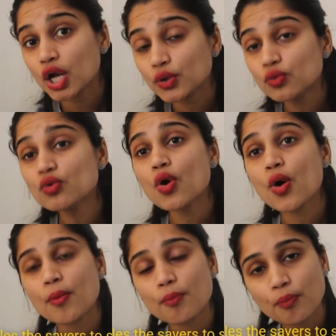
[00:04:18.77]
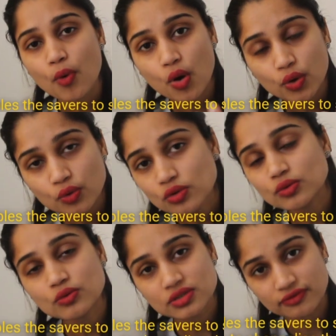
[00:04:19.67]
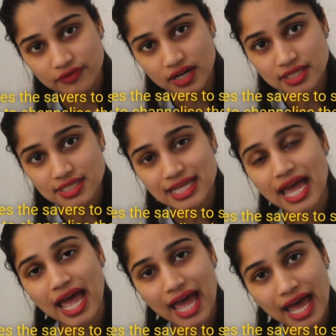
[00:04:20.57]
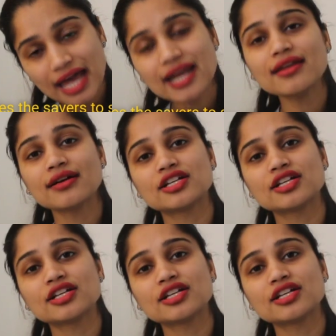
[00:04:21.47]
to borrow those funds and